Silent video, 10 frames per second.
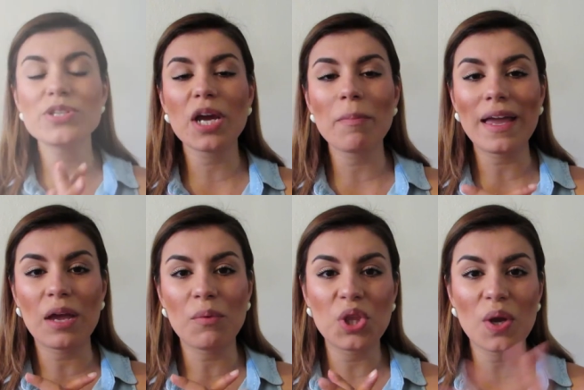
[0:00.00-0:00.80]
check back
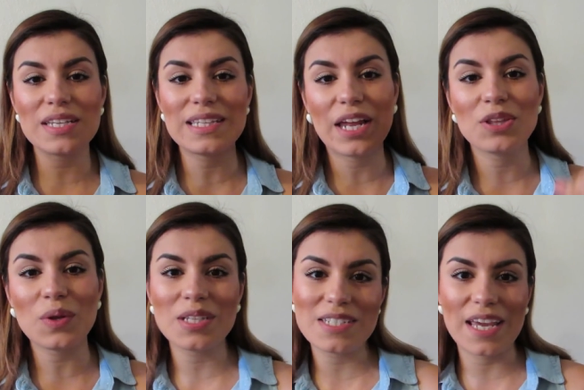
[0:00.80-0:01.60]
in with you guys later
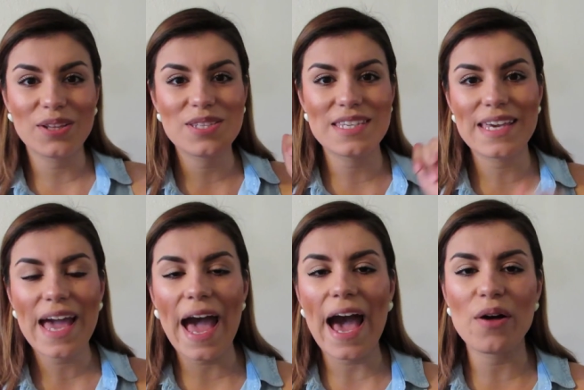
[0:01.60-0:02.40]
throughout the day. You'll see
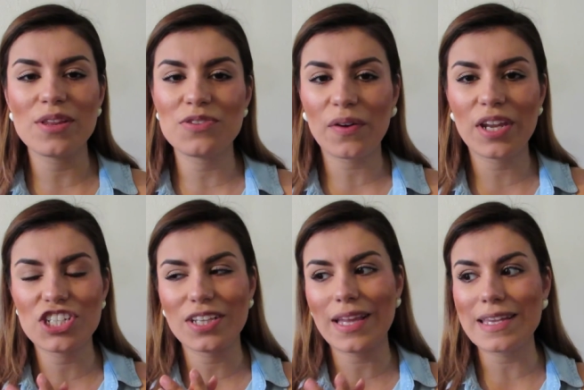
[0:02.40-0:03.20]
how this
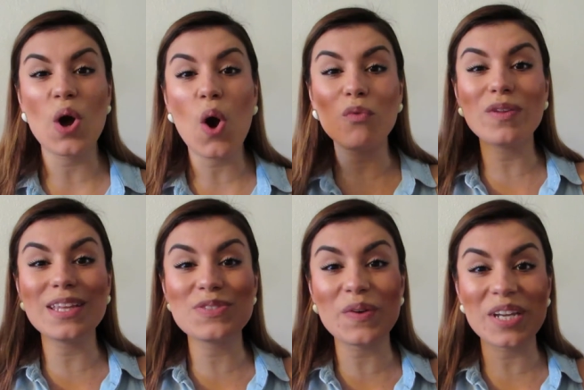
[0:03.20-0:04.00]
foundation lasts. So
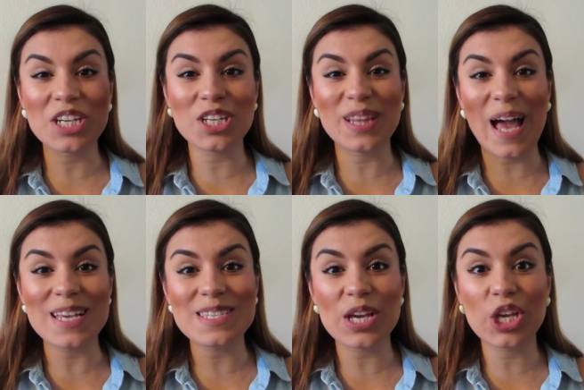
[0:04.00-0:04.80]
hopefully this foundation
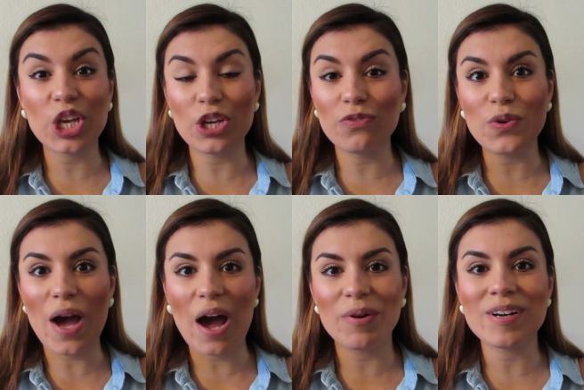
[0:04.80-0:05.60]
lasts a good few
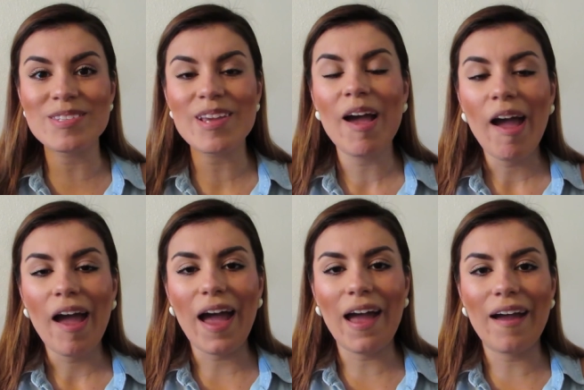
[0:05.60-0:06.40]
hours
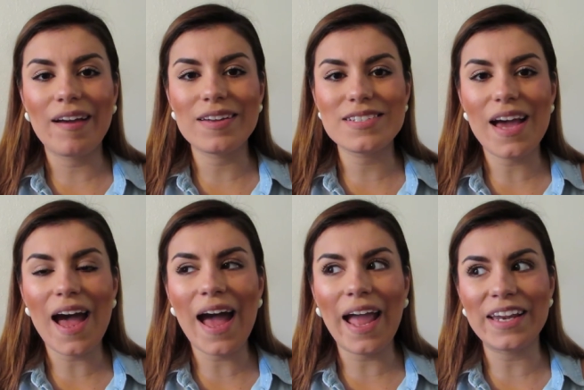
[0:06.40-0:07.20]
and
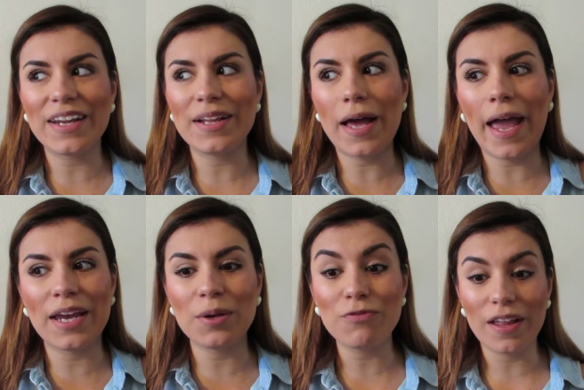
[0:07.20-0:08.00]
I ended up I
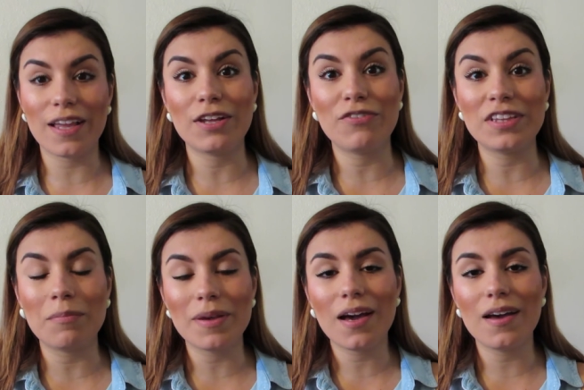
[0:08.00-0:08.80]
ended up falling in love with
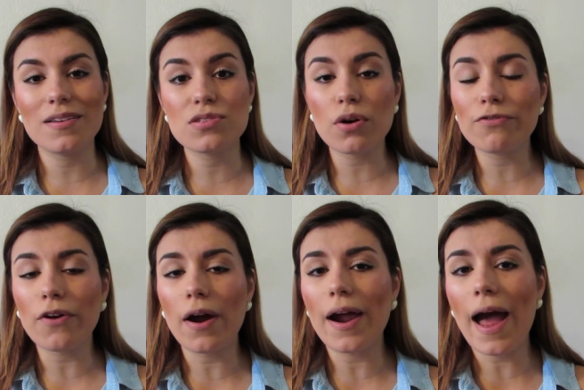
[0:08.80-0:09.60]
it because so
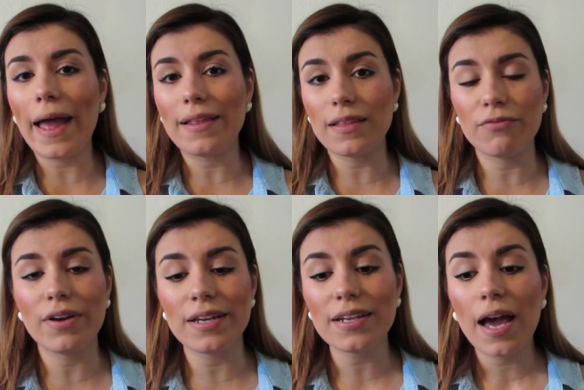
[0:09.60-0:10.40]
far I love
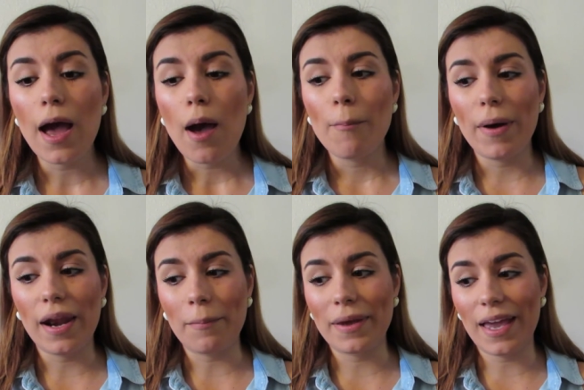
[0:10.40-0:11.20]
it
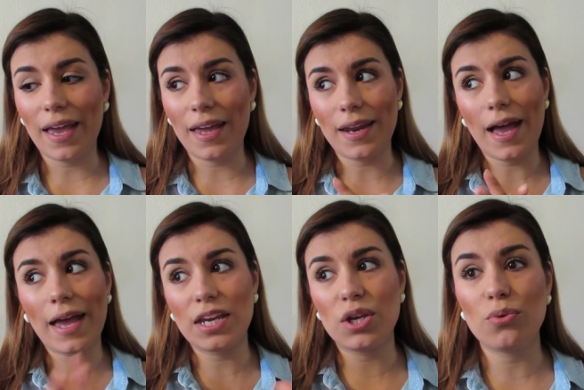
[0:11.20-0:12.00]
but um again
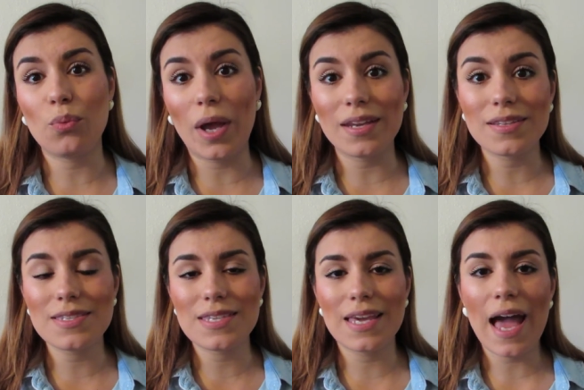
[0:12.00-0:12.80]
I need to wait and see